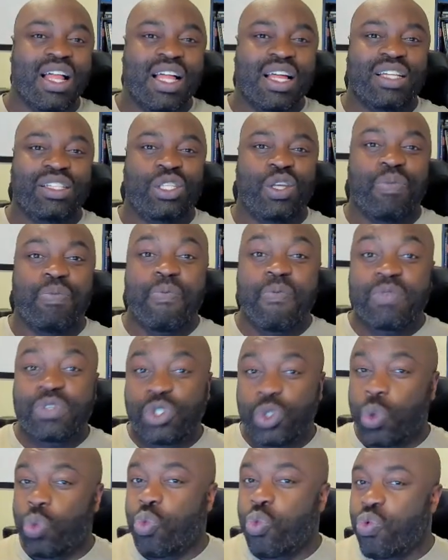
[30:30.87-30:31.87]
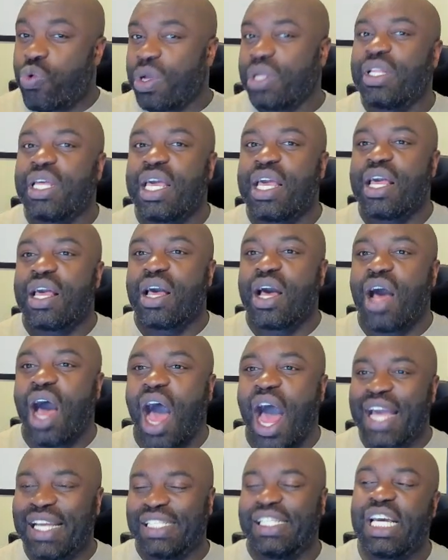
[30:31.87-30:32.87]
to really
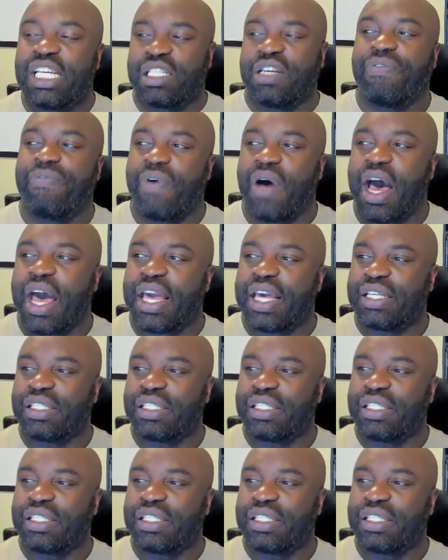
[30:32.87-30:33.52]
identify